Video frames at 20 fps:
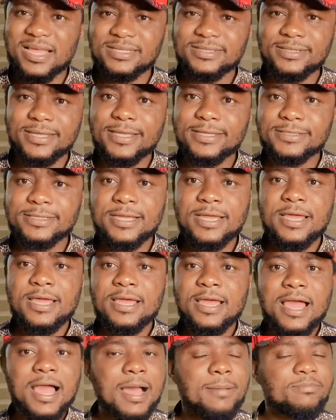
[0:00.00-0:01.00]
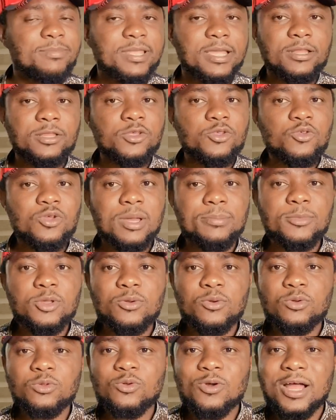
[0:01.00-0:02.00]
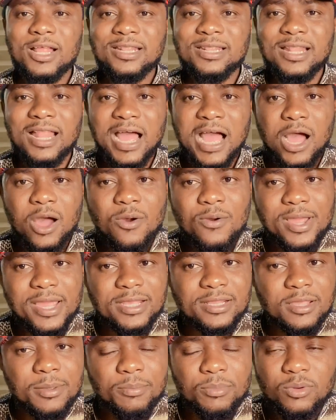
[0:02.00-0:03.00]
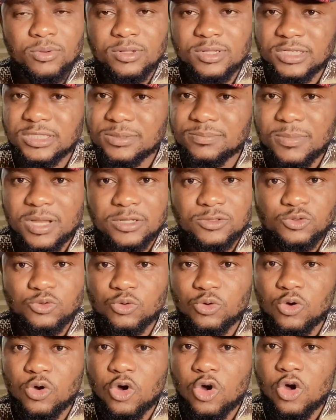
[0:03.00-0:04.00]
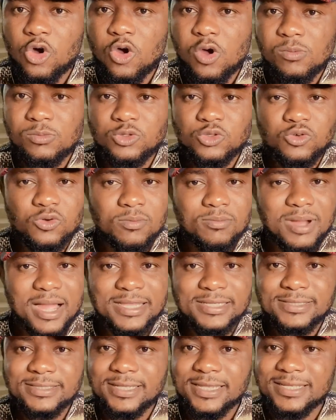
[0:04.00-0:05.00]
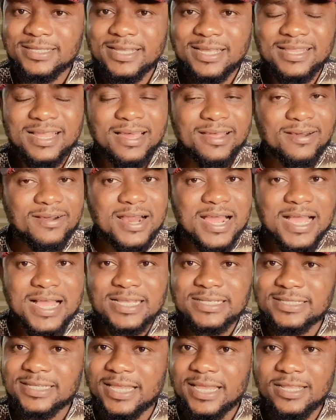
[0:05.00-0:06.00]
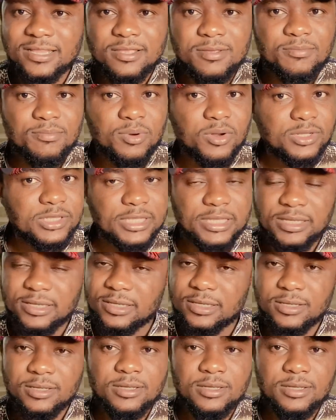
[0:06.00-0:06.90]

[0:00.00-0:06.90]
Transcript: state. I'm telling you, I'm not going to allow any policeman to come to my state and harass anybody.